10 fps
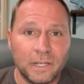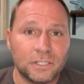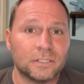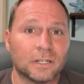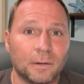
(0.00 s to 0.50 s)
and
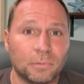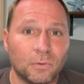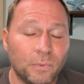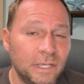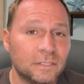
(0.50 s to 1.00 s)
just a couple
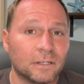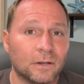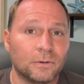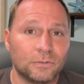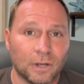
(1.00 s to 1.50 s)
of weeks
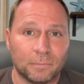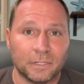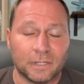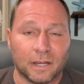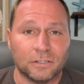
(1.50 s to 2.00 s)
ago dropped
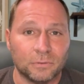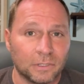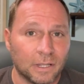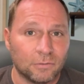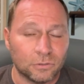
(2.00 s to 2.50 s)
it down to a
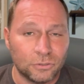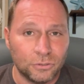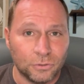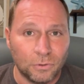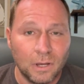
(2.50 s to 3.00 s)
level 2.